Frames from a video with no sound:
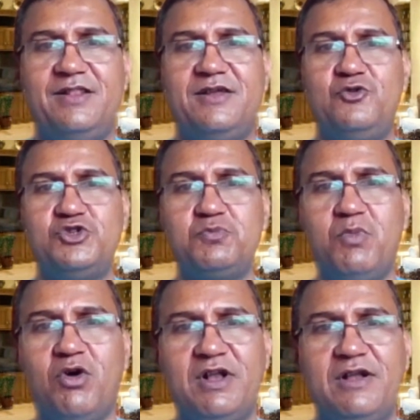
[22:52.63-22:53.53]
the use
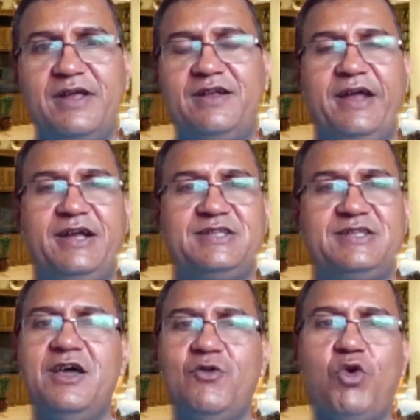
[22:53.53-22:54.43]
model dictates
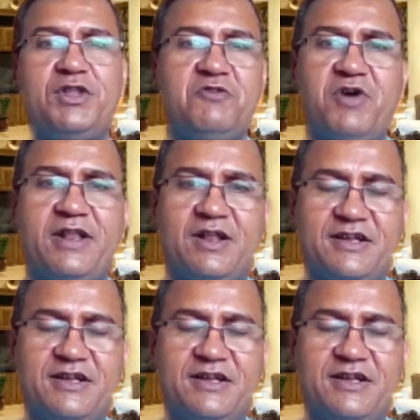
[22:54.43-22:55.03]
what the final